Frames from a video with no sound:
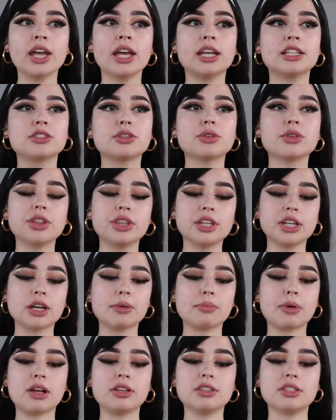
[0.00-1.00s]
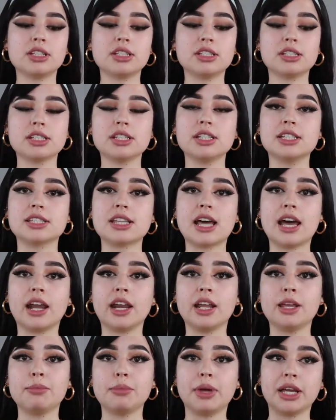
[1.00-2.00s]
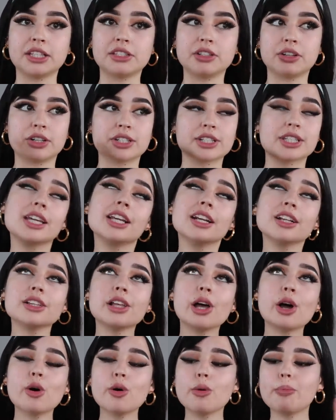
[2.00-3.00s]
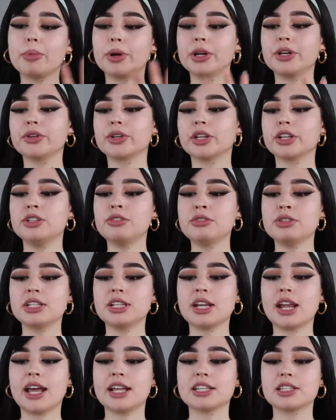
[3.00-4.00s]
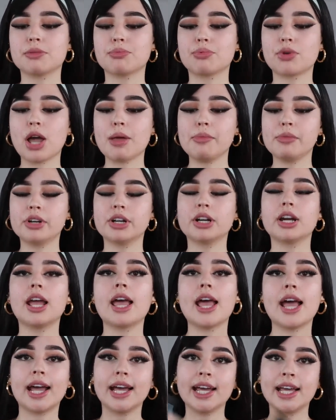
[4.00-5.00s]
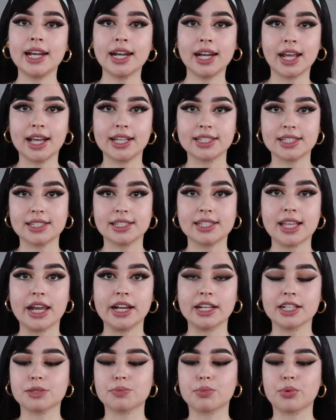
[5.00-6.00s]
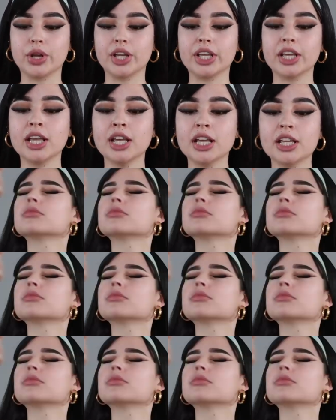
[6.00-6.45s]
And the good thing about this is that it makes your skin glow, but you can use it as a primer and as a setting spray.